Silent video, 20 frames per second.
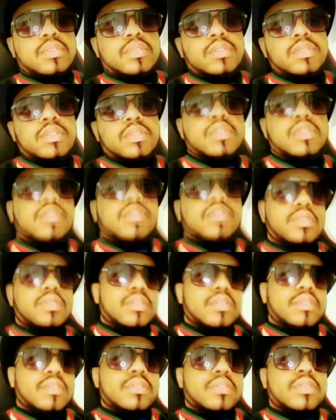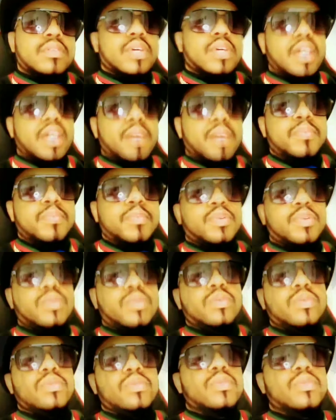to help you to have
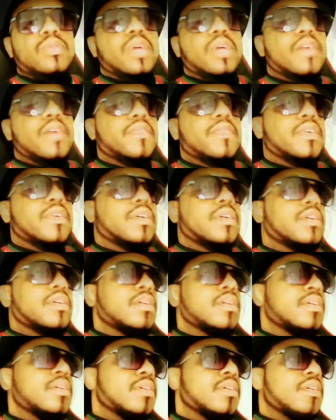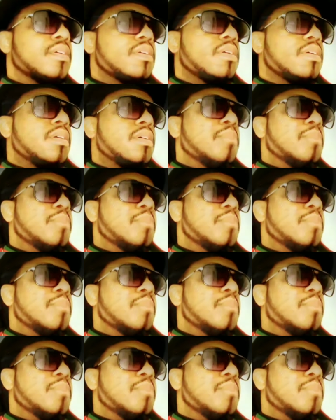a better life.